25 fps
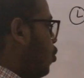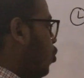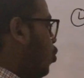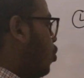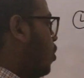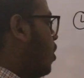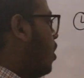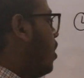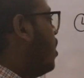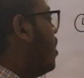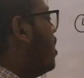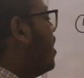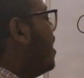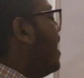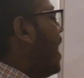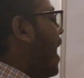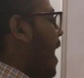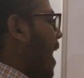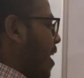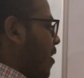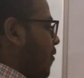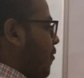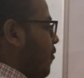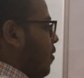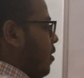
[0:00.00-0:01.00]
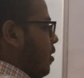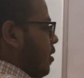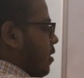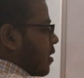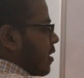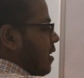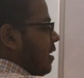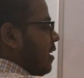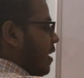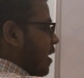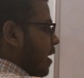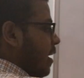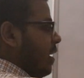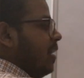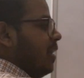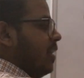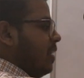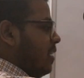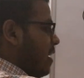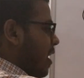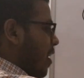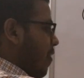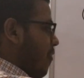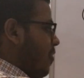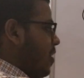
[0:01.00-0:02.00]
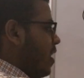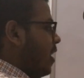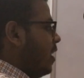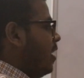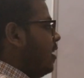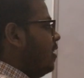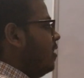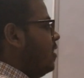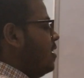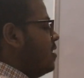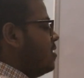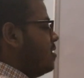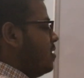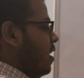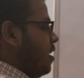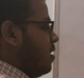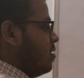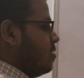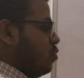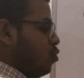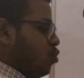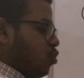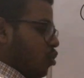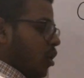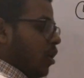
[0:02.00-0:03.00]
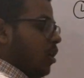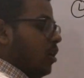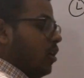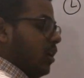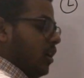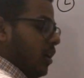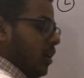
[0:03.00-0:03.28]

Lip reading: Okay, definitely these things do not